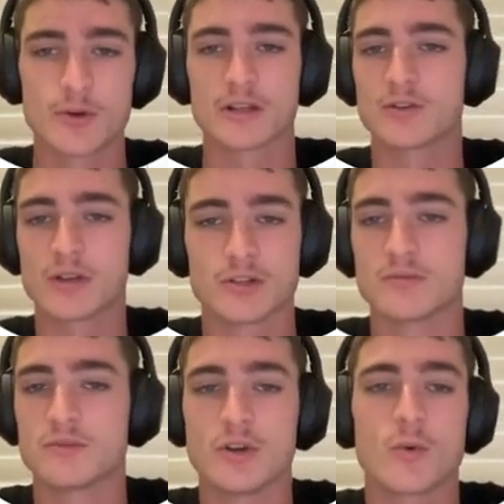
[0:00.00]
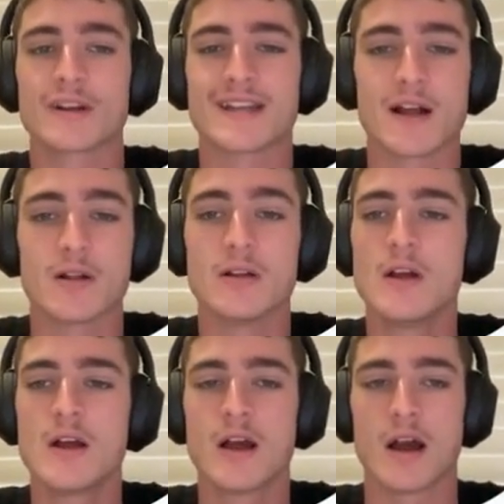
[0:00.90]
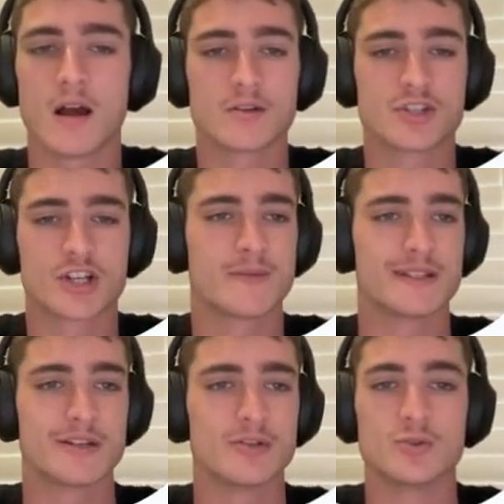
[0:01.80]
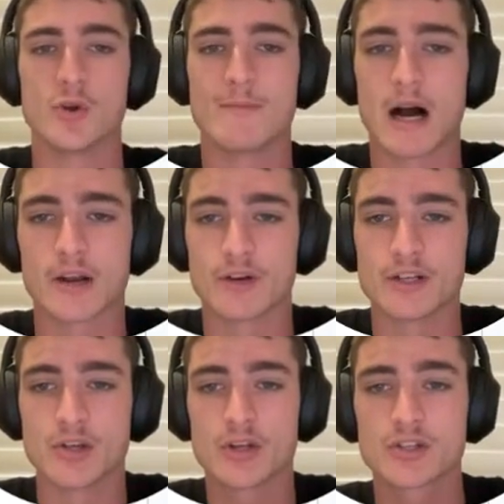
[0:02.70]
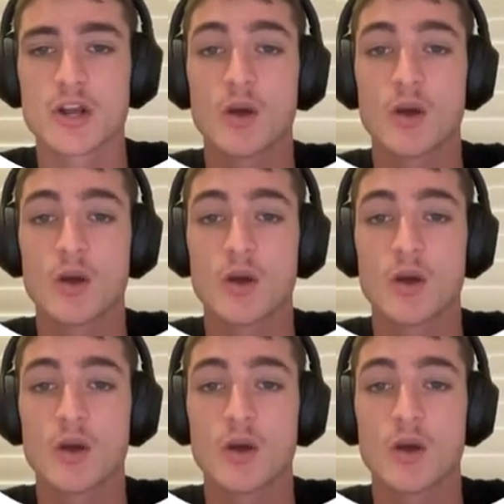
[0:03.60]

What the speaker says: Like you don't want to tell ChatGPT to do your market research.